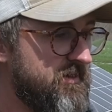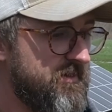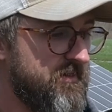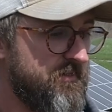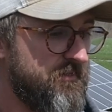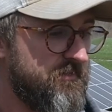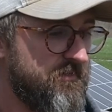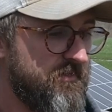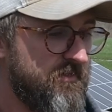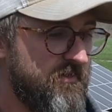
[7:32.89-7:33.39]

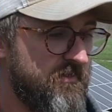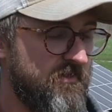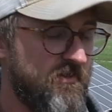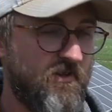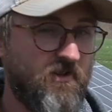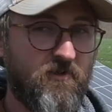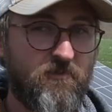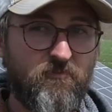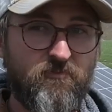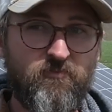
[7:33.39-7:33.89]

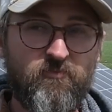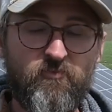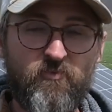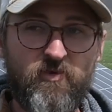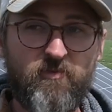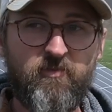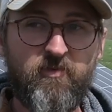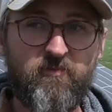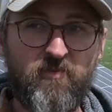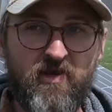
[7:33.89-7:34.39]
and
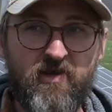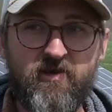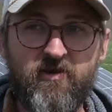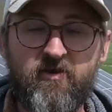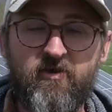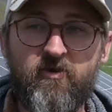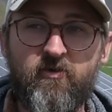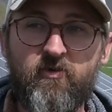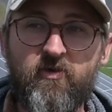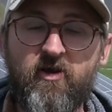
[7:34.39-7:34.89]
we've been making
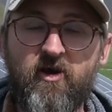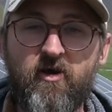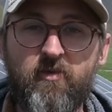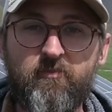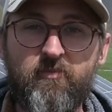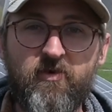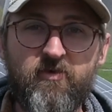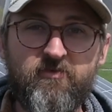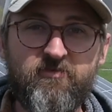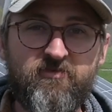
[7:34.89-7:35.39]
our own
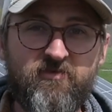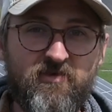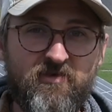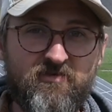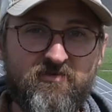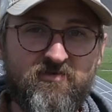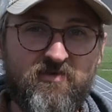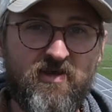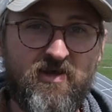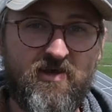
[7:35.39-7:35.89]
compost on
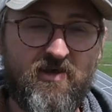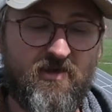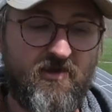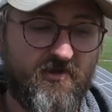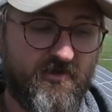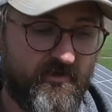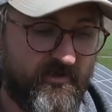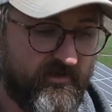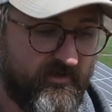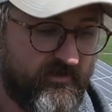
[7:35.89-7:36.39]
site
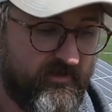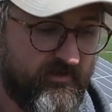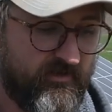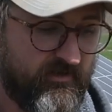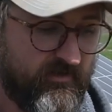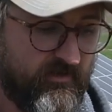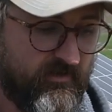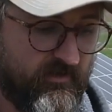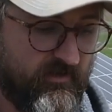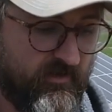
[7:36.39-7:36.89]

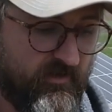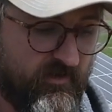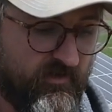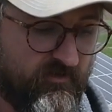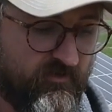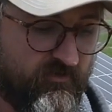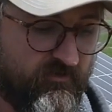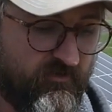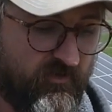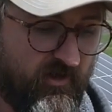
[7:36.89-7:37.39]

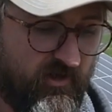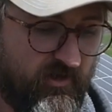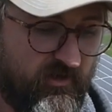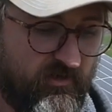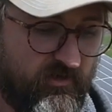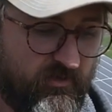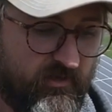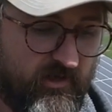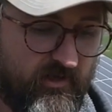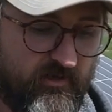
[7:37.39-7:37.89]
and just trying to
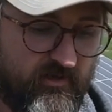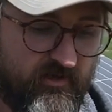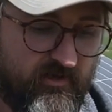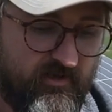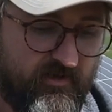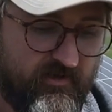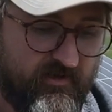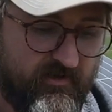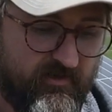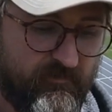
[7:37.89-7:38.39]
do it
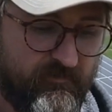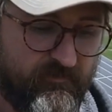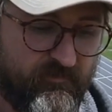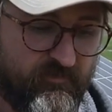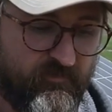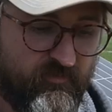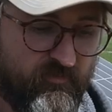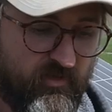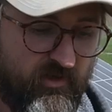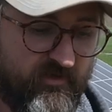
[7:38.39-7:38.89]

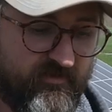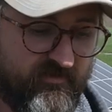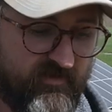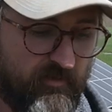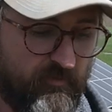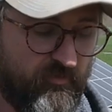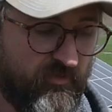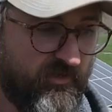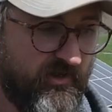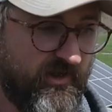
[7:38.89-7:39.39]
pretty
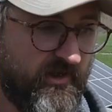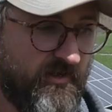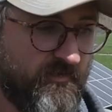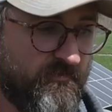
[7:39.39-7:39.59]
simply.